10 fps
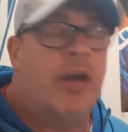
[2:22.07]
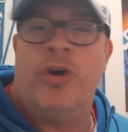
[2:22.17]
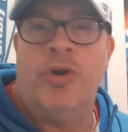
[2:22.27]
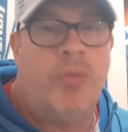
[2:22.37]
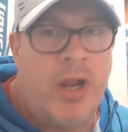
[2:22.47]
got
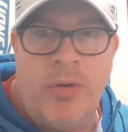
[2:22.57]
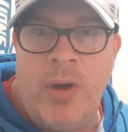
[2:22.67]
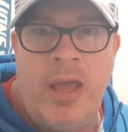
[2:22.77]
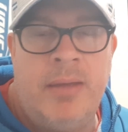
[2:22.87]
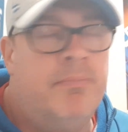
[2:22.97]
hurt right
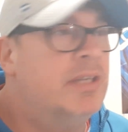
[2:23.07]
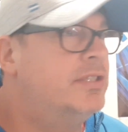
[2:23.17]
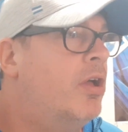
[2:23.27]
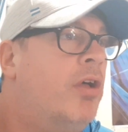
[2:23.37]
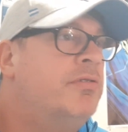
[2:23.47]
away,
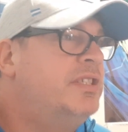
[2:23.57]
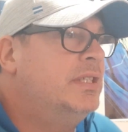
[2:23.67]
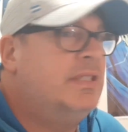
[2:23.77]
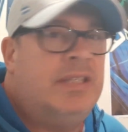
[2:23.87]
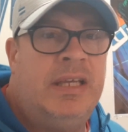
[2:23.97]
missed all
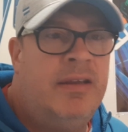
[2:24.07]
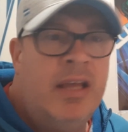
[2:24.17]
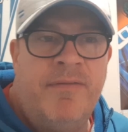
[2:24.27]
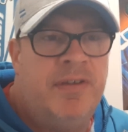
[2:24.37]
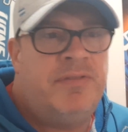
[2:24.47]
15,
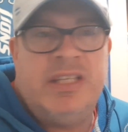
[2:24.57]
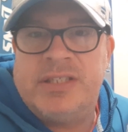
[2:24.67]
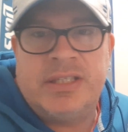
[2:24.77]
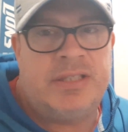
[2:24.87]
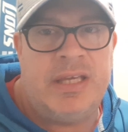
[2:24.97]

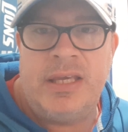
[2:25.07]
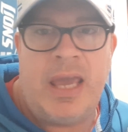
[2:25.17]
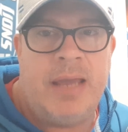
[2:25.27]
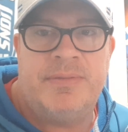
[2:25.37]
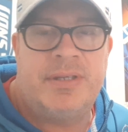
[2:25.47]
16
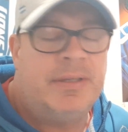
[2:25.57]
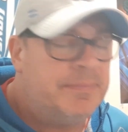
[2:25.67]
games,